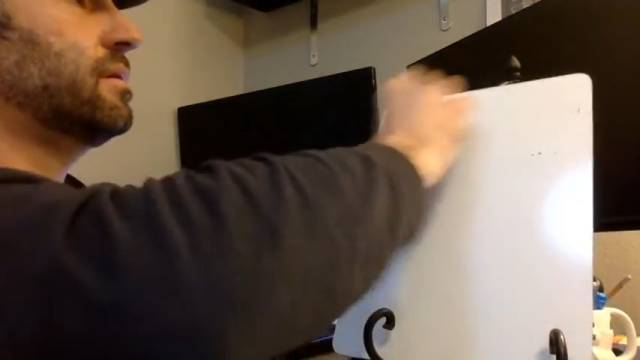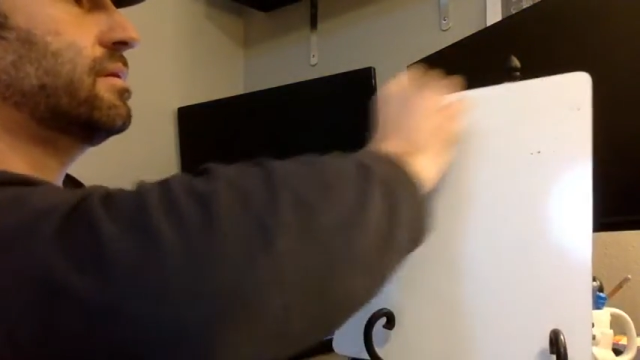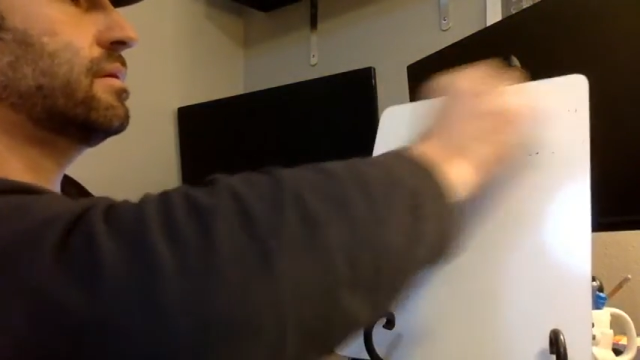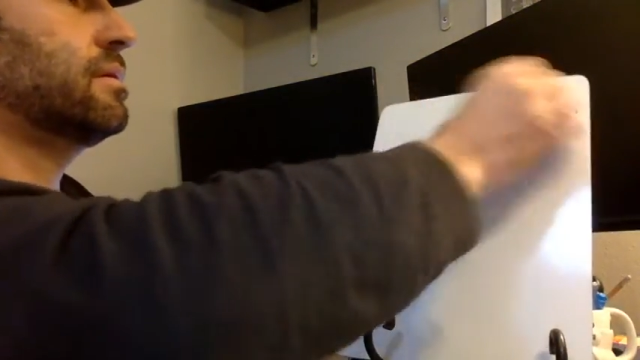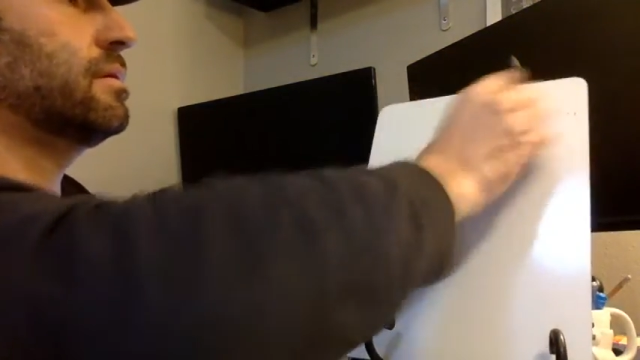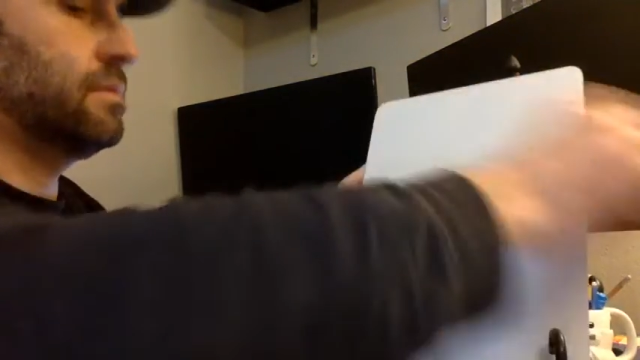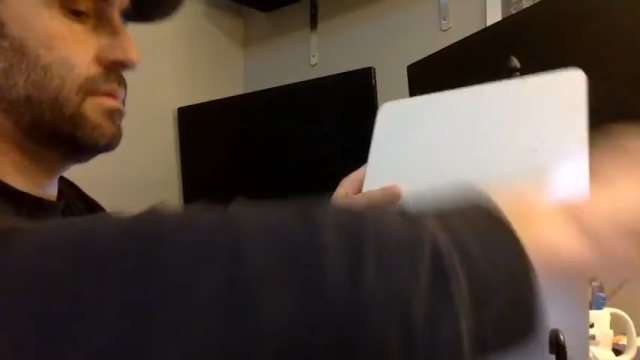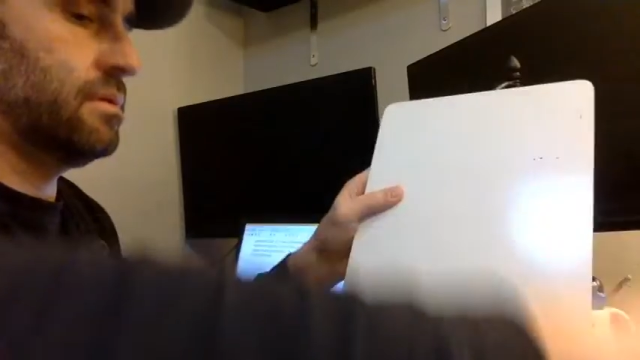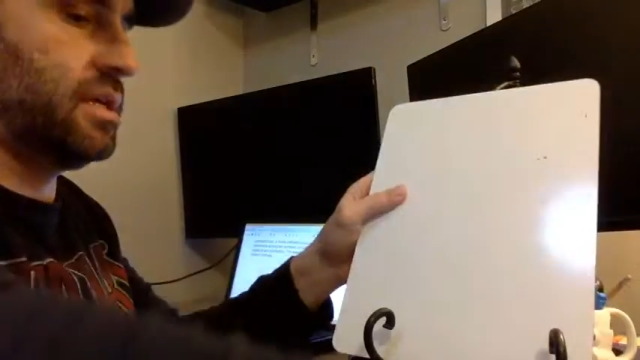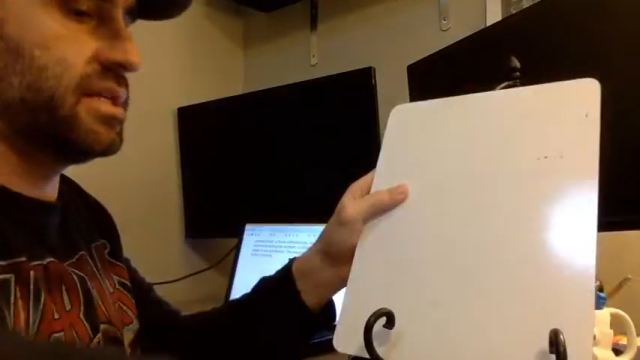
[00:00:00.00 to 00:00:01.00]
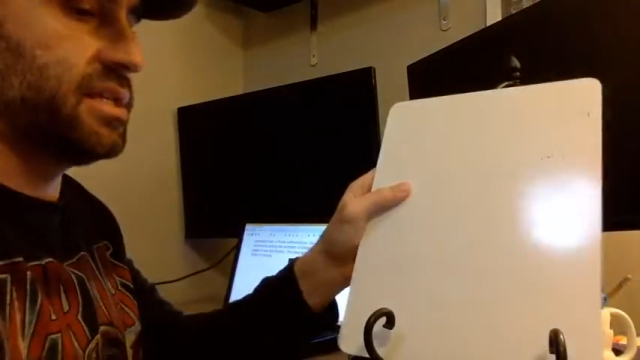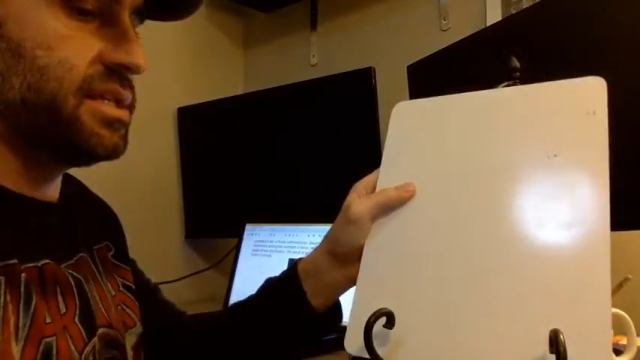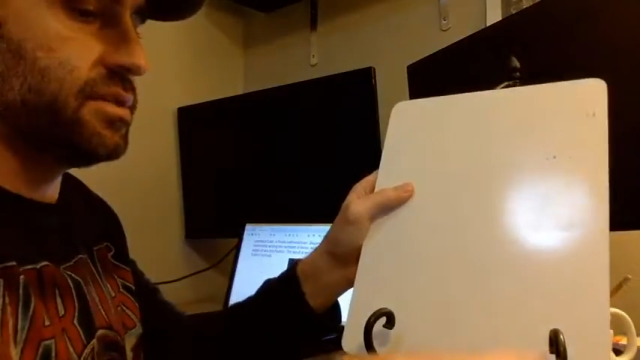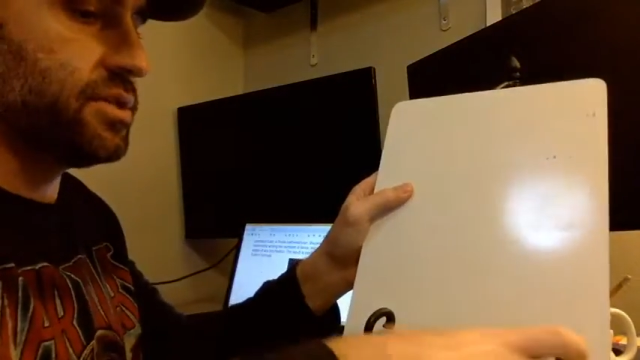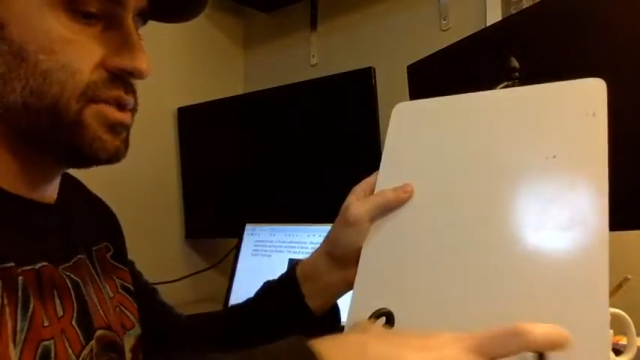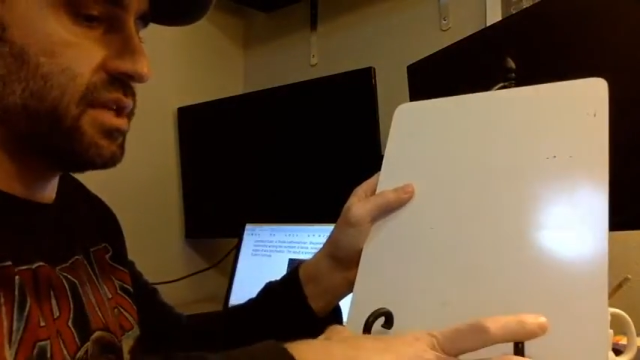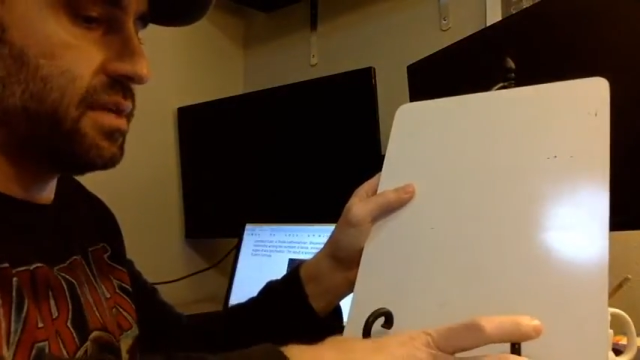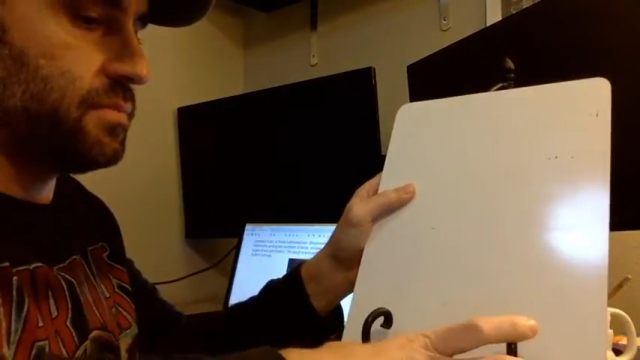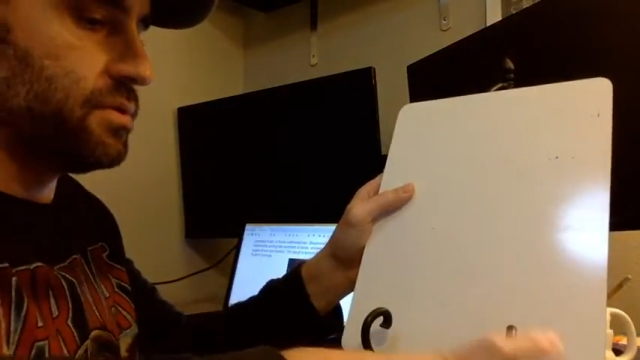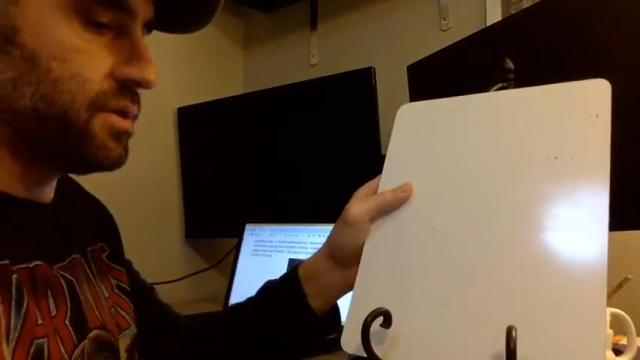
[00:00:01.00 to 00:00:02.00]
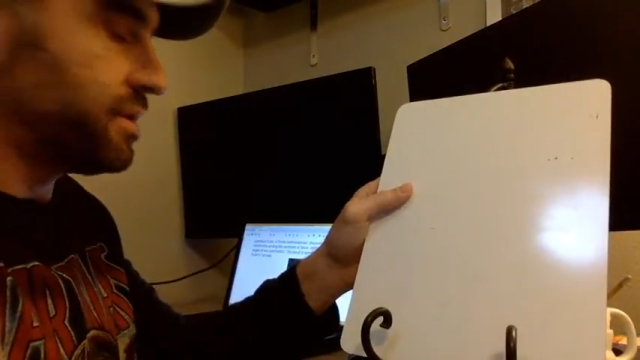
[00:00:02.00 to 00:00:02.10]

I think it's easier just to keep using the